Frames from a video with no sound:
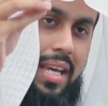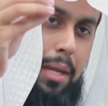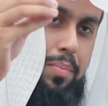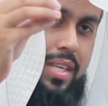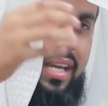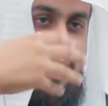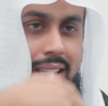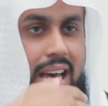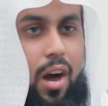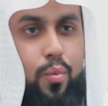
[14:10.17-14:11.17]
deep
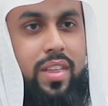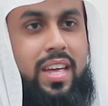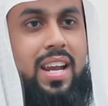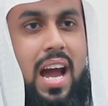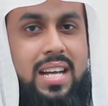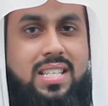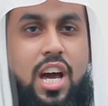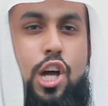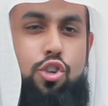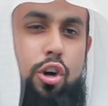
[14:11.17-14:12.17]
secrets are within us. So